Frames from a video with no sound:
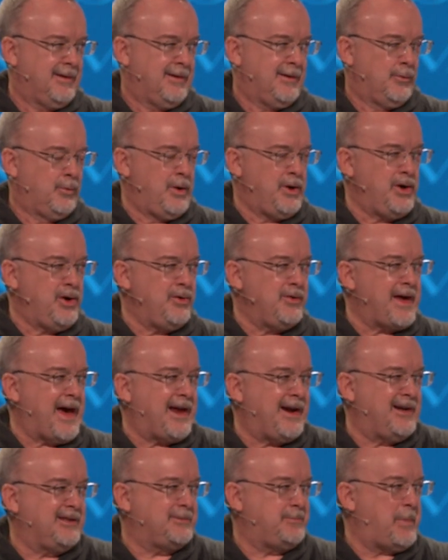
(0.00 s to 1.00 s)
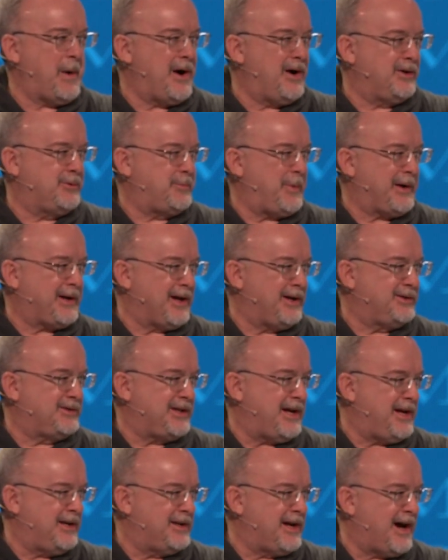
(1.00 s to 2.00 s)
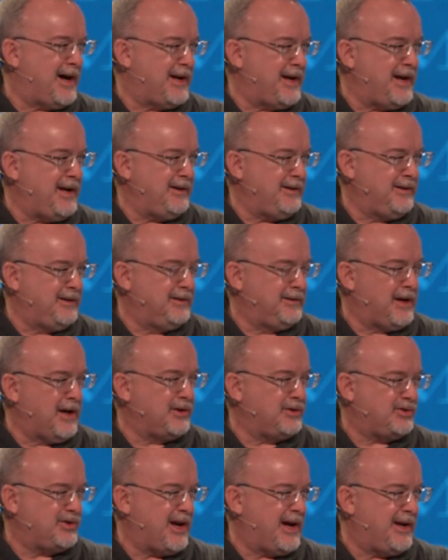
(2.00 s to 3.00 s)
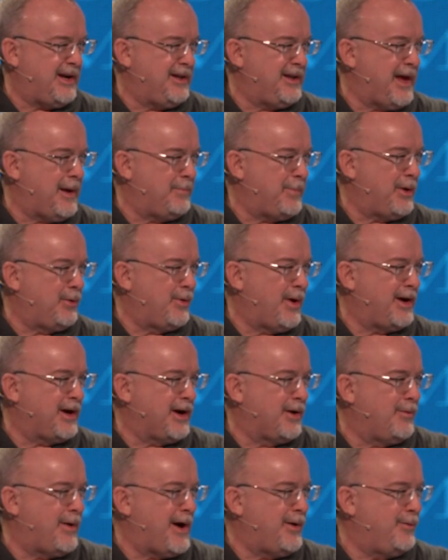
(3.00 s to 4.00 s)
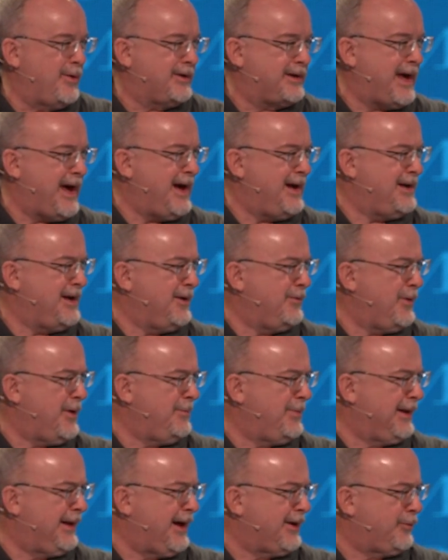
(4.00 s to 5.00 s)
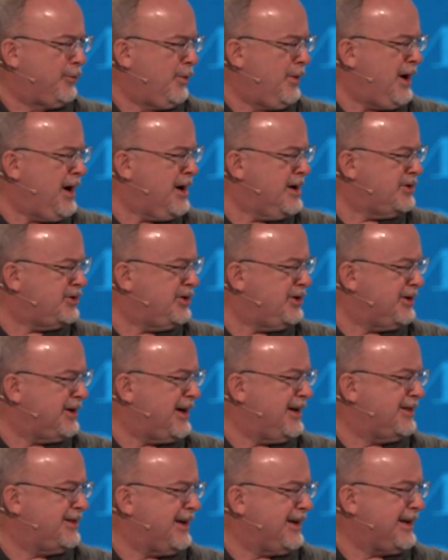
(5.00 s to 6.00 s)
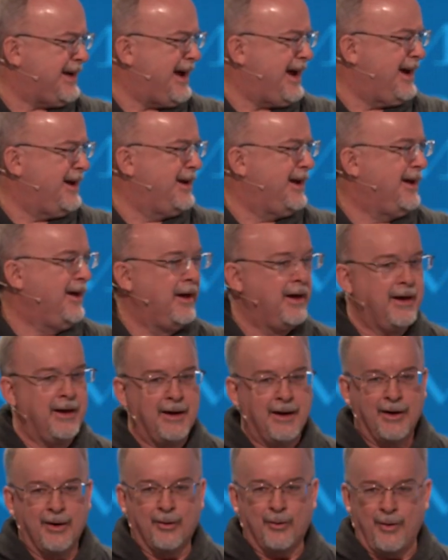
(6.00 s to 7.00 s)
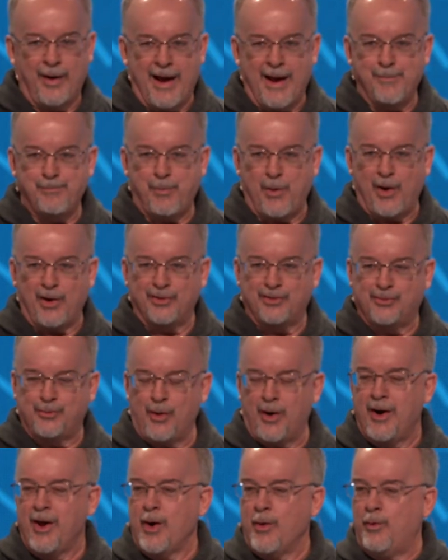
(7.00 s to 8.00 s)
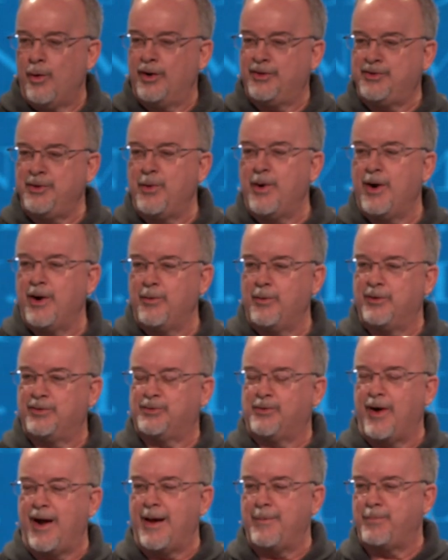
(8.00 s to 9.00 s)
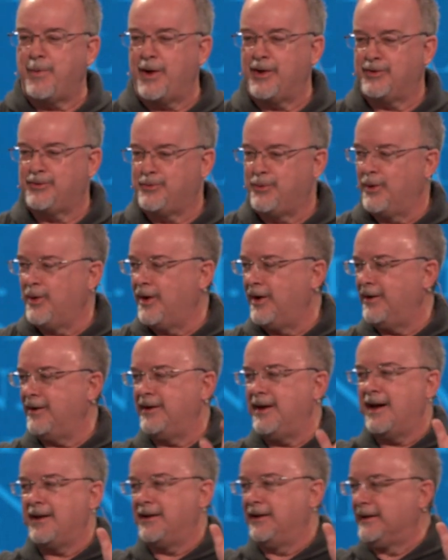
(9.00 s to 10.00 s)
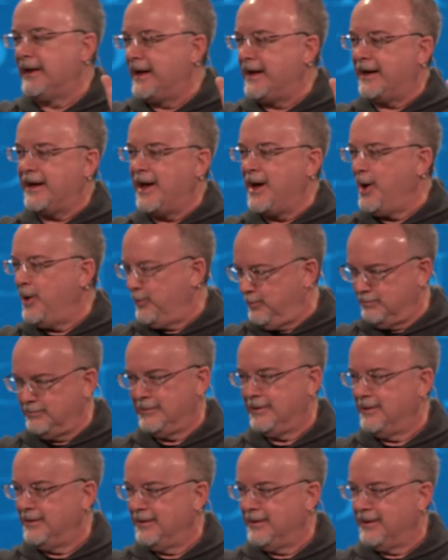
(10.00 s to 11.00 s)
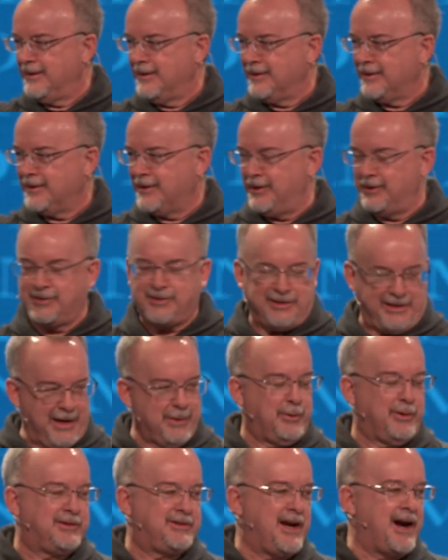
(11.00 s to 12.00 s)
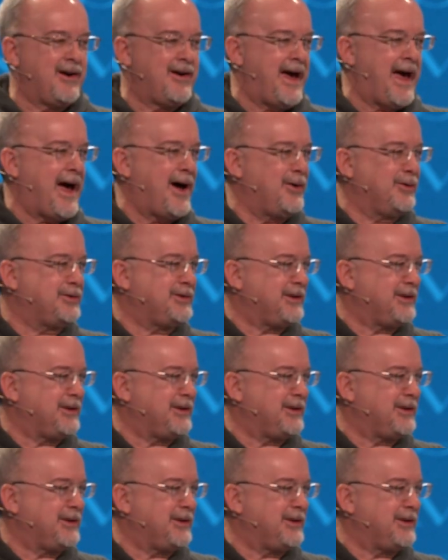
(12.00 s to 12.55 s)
We knew that as parents because they had not eaten lunch yet and they'd be running around with candy and we'd be like, Where'd you get the candy? Grandpa's drawer. Once you heard it was Grandpa's drawer, you had to let it go because it was their house